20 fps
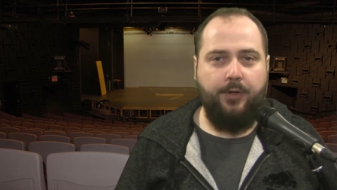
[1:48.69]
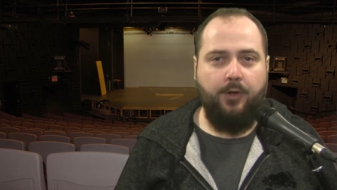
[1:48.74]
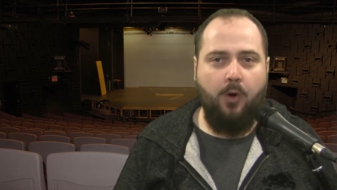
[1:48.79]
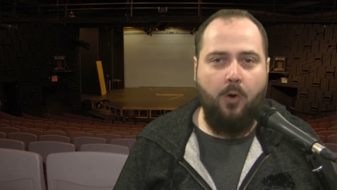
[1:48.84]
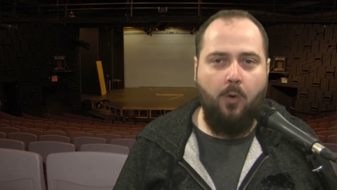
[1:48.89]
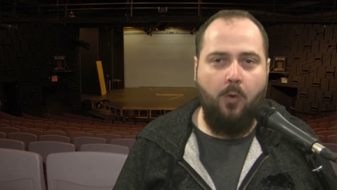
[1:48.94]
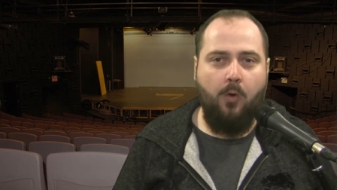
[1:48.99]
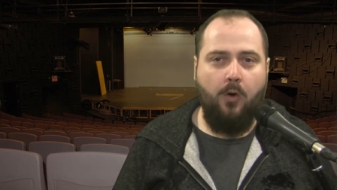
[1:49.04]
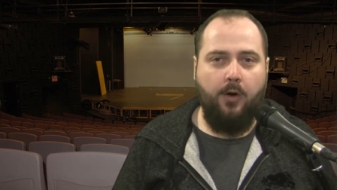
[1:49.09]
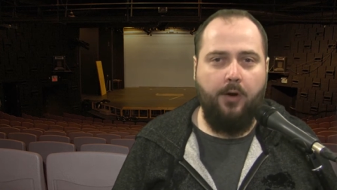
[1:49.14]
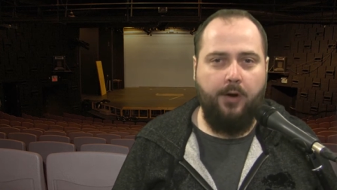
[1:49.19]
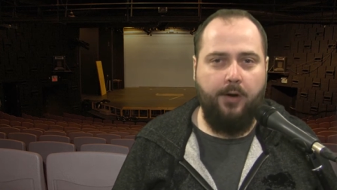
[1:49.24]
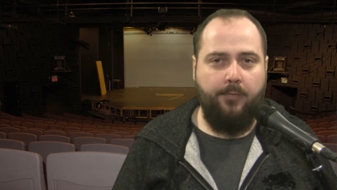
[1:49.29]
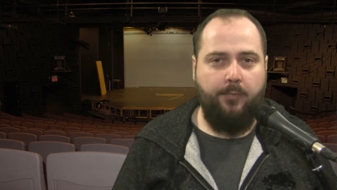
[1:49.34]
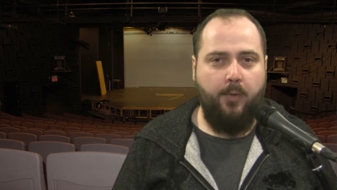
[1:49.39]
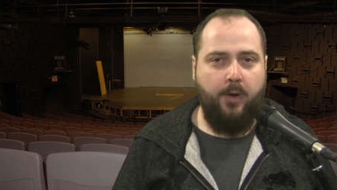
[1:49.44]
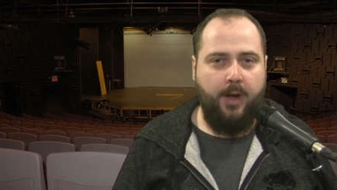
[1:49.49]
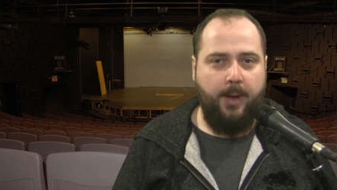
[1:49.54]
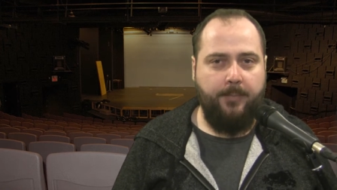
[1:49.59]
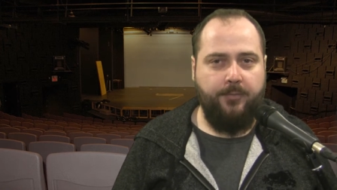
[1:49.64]
core
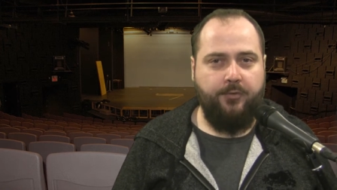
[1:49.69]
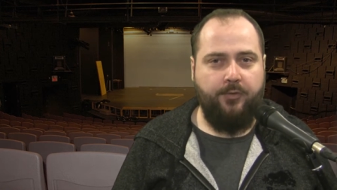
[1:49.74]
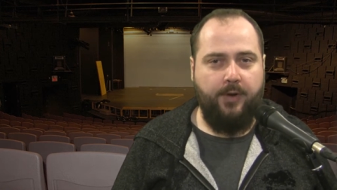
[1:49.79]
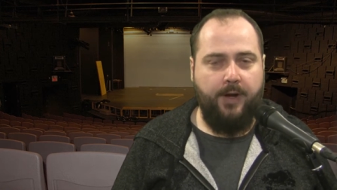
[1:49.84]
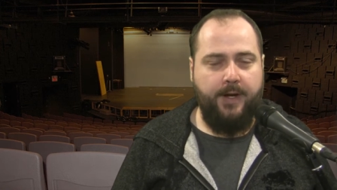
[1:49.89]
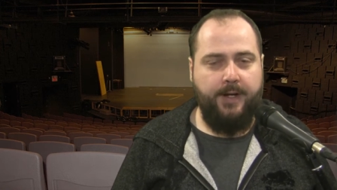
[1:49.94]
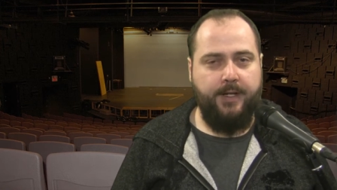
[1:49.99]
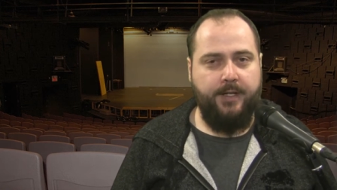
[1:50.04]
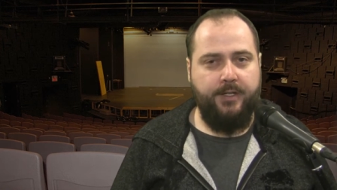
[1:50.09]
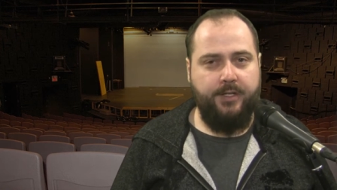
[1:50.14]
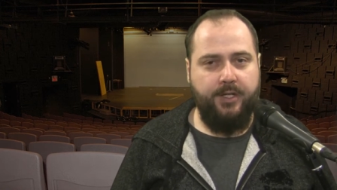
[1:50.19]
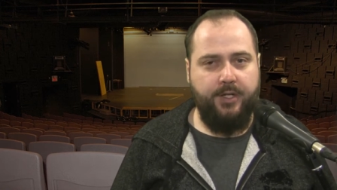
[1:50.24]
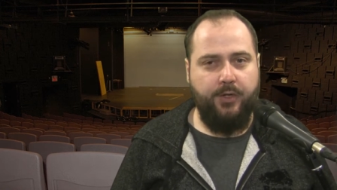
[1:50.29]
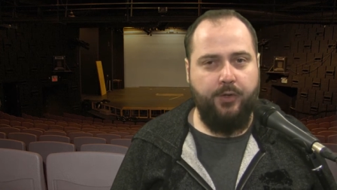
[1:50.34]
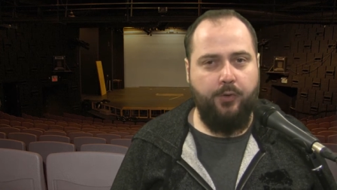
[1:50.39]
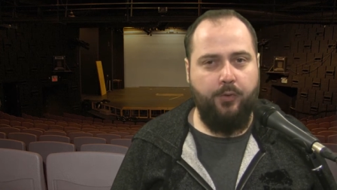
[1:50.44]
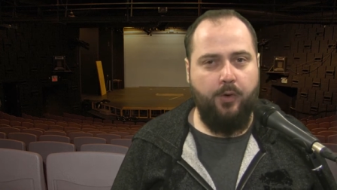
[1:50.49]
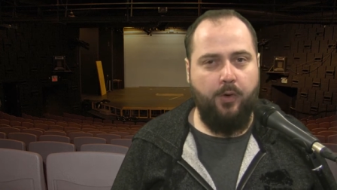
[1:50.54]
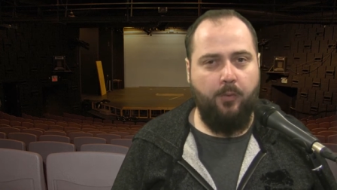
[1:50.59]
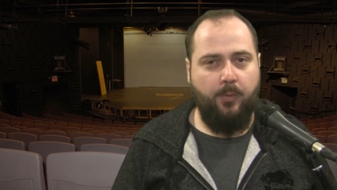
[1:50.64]
of what I'm trying to
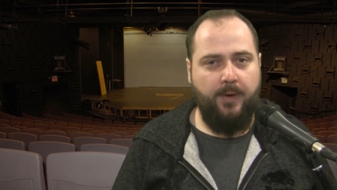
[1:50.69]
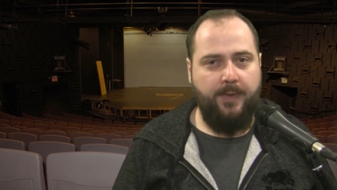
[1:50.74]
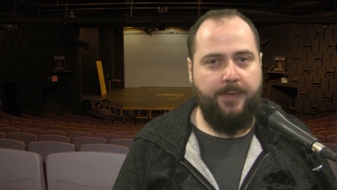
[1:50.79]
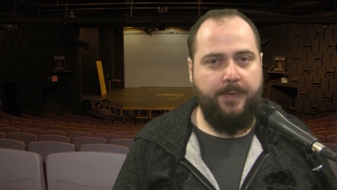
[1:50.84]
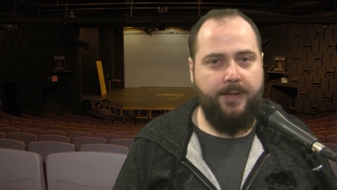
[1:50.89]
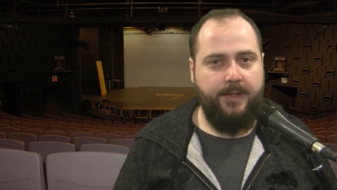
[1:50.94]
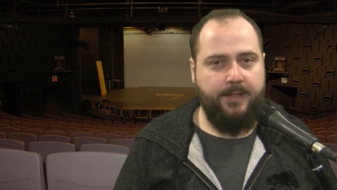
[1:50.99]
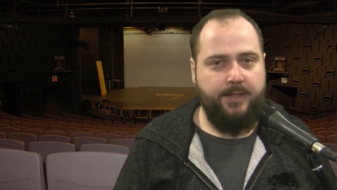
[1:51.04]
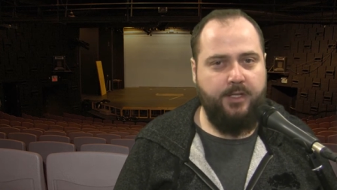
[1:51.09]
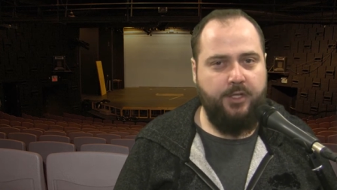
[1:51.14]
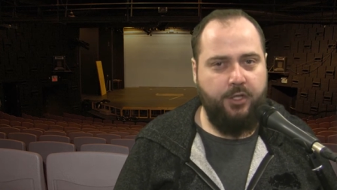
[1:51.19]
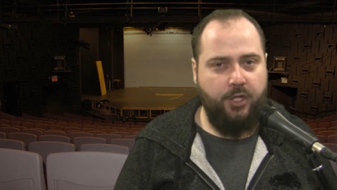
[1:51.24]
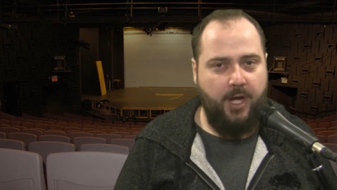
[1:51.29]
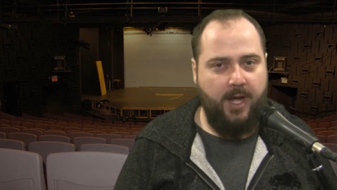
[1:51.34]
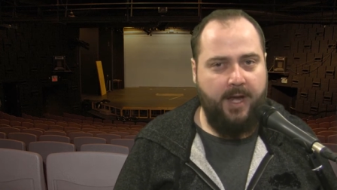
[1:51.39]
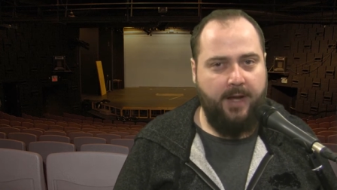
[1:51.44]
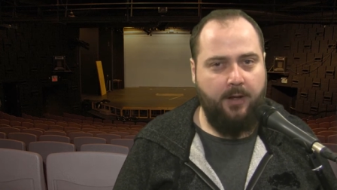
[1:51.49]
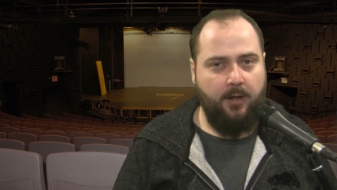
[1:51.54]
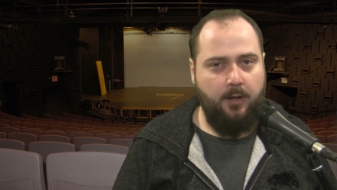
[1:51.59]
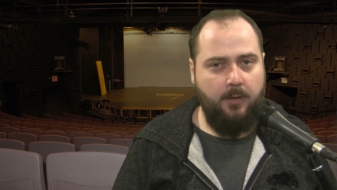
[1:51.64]
do with this
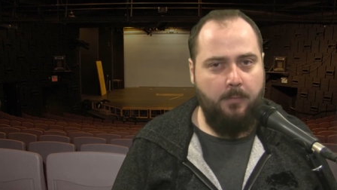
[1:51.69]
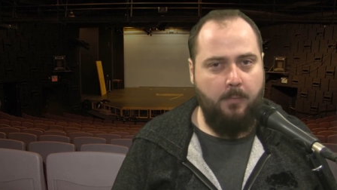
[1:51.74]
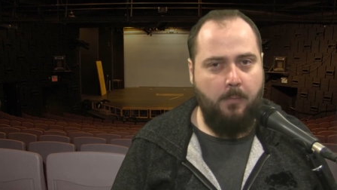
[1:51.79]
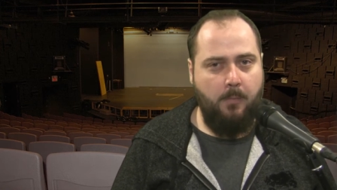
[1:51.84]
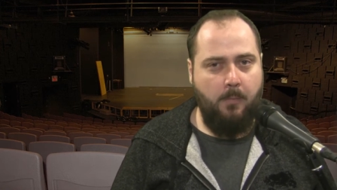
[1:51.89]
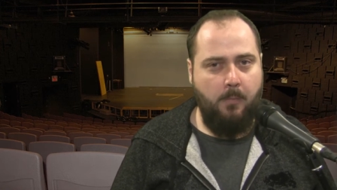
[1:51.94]
channel.